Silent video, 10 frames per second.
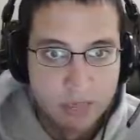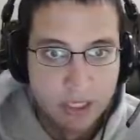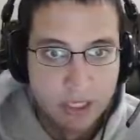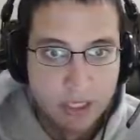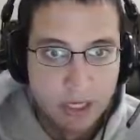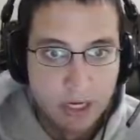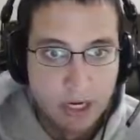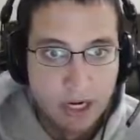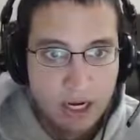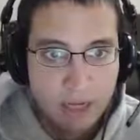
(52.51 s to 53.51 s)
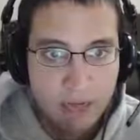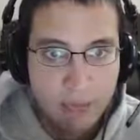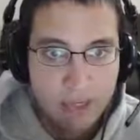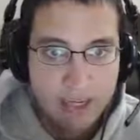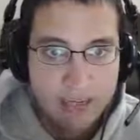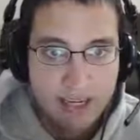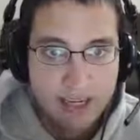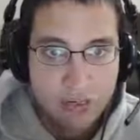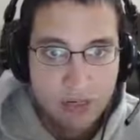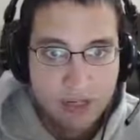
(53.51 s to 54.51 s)
But uh, the biggest thing
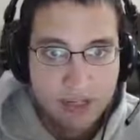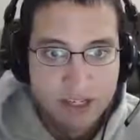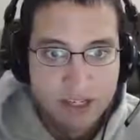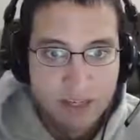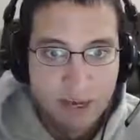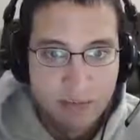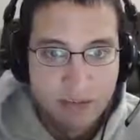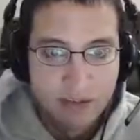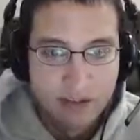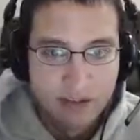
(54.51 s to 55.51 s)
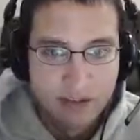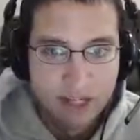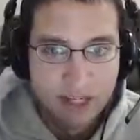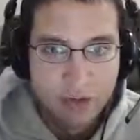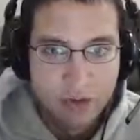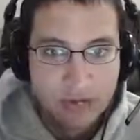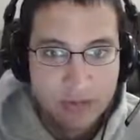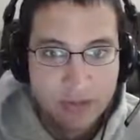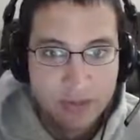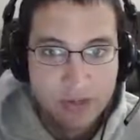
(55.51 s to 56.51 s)
is we're going to see is I don't think the uh, trash
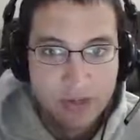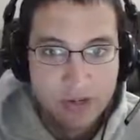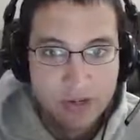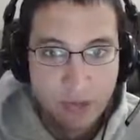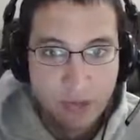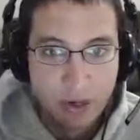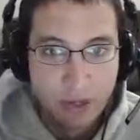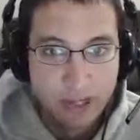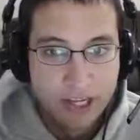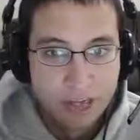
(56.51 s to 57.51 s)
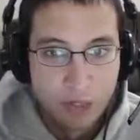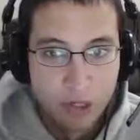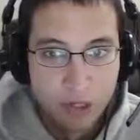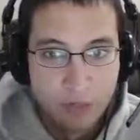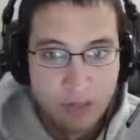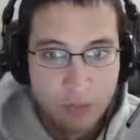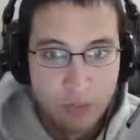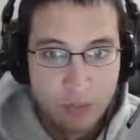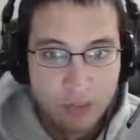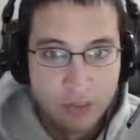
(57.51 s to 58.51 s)
is going to be too much of a problem. I think it's more going to be
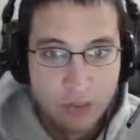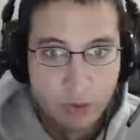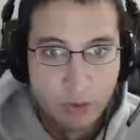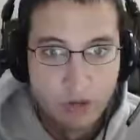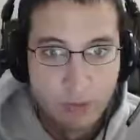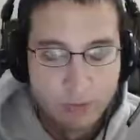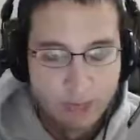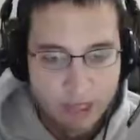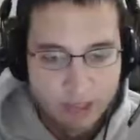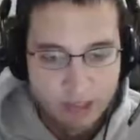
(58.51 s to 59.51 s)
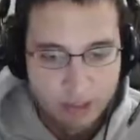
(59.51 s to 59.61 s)
what's going on with the boss here.